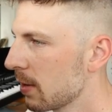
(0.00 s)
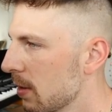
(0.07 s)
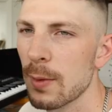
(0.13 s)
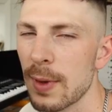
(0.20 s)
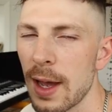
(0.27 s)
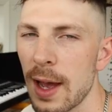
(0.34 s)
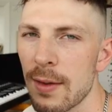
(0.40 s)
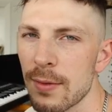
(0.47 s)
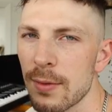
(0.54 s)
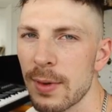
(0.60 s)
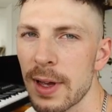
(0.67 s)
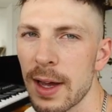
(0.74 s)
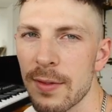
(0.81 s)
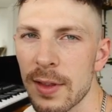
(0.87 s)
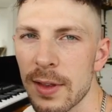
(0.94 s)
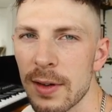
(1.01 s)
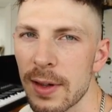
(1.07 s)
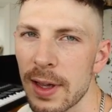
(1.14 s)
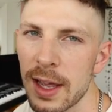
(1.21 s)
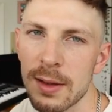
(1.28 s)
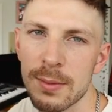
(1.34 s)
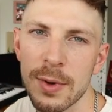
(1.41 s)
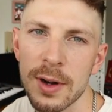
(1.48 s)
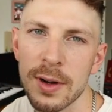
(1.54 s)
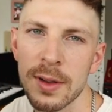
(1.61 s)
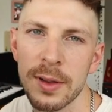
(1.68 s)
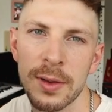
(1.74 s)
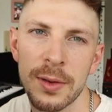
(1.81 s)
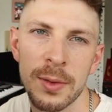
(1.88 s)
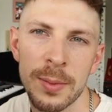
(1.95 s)
So we have a little 8-bar
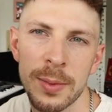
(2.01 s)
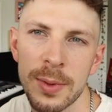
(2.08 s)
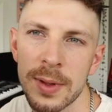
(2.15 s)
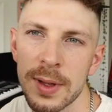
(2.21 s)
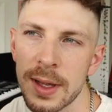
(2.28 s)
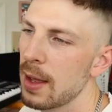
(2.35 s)
loop,